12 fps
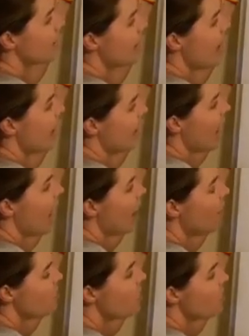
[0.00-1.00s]
10
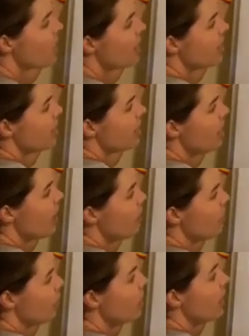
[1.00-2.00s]
after
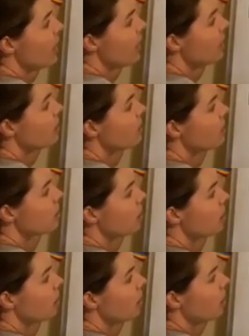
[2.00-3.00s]
97 is
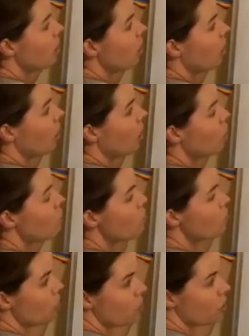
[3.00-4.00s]

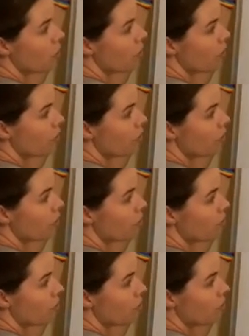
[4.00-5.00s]
100.
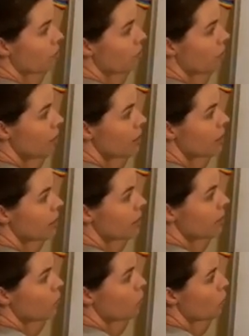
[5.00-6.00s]

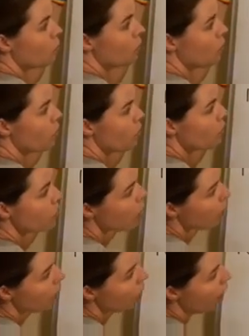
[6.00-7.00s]
97 to 100, if we forgot about